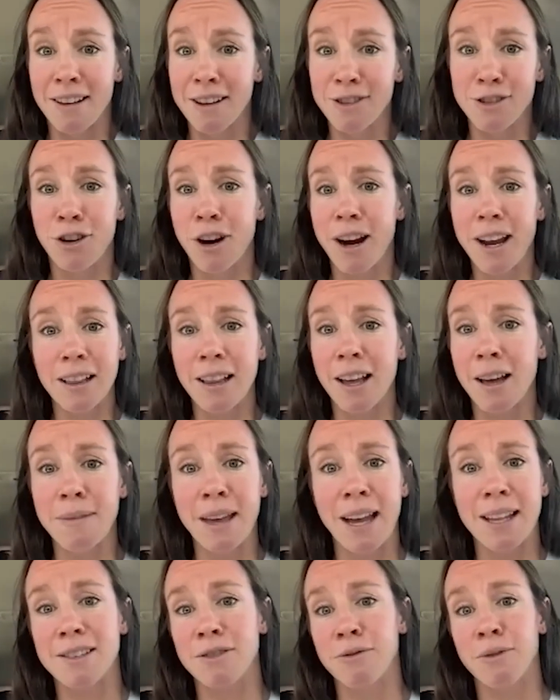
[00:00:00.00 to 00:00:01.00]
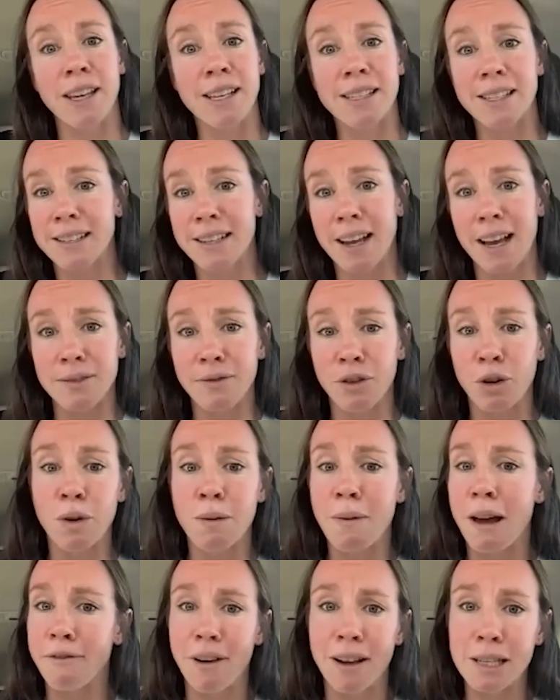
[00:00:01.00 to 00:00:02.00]
There's a great club that's really successful. One
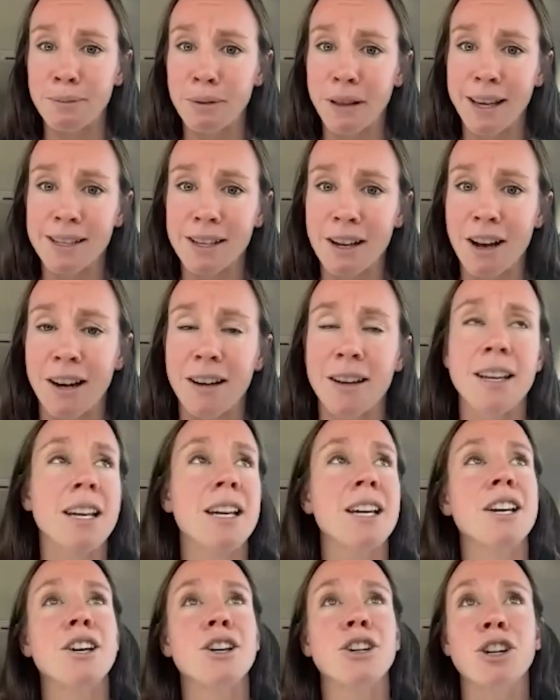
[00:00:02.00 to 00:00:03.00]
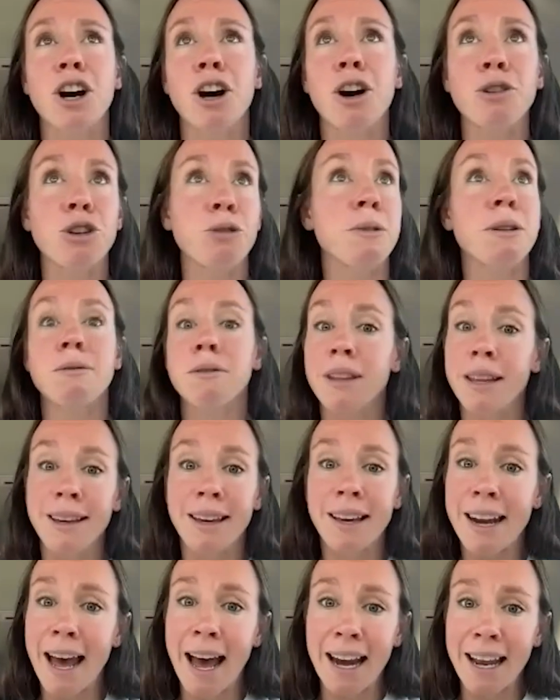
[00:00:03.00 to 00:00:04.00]
of my friends plays on. Go, you'd be really
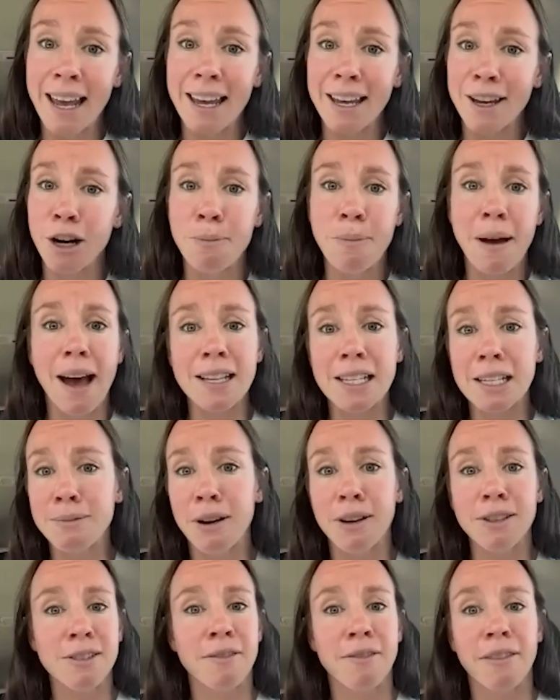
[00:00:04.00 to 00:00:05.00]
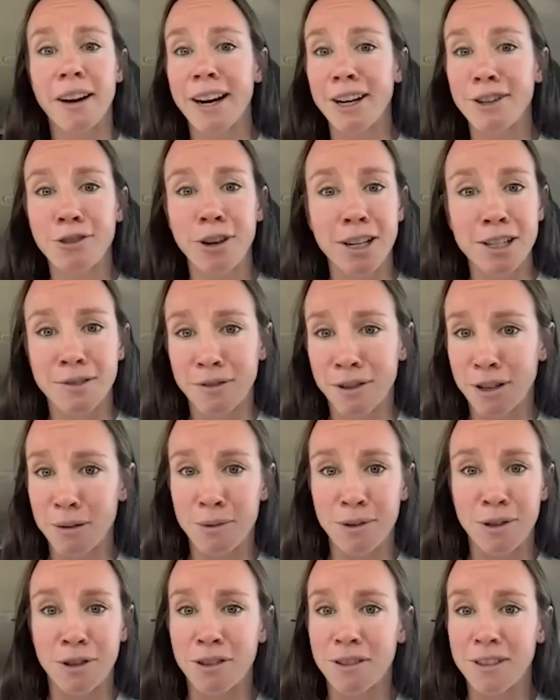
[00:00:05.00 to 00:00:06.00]
good at it. Basketball is a very
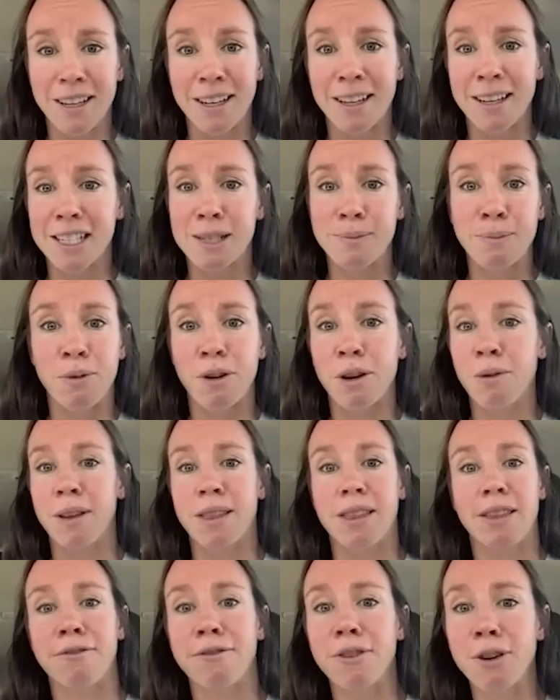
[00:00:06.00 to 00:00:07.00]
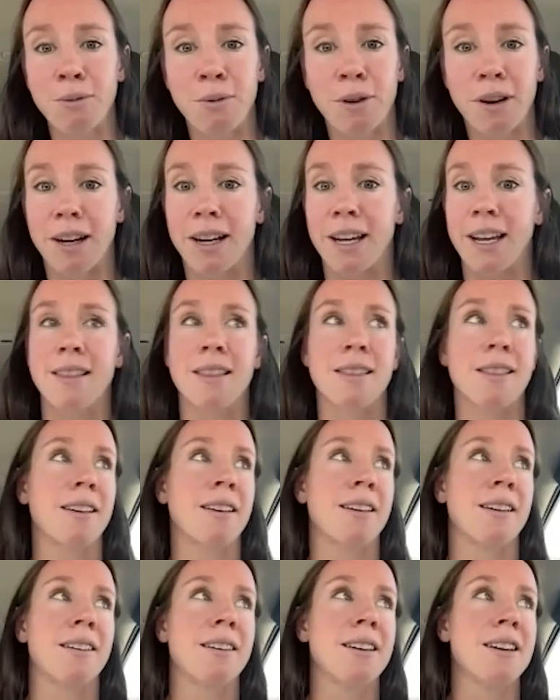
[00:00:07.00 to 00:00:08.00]
transferable sport with the footwork and
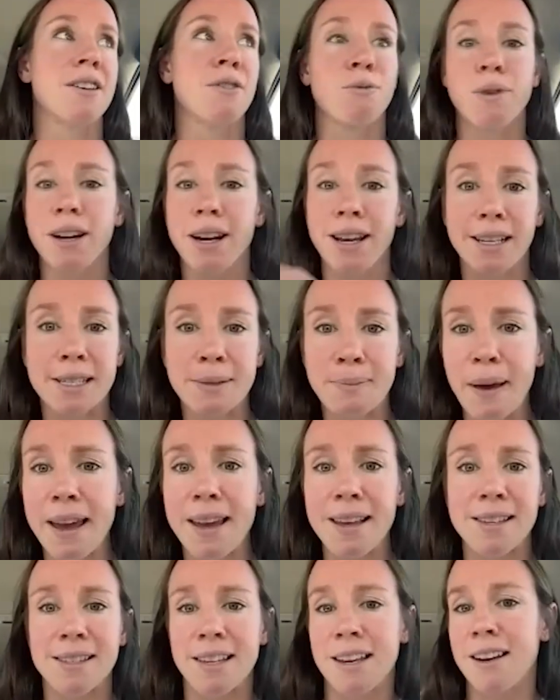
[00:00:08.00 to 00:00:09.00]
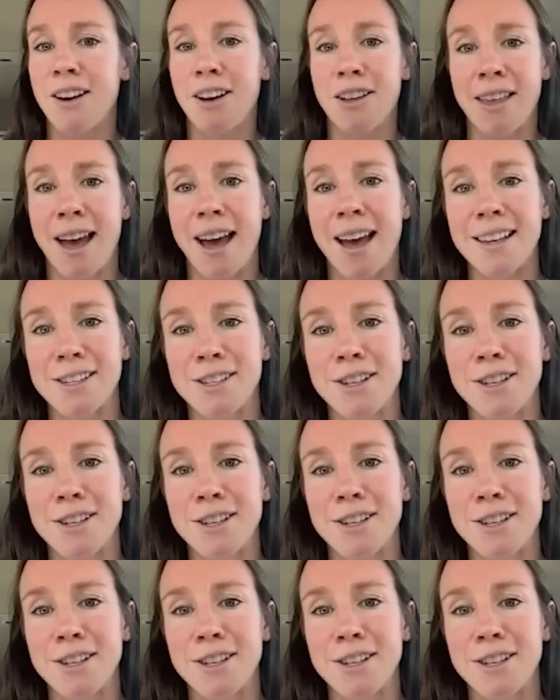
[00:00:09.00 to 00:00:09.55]
the reading space and all that.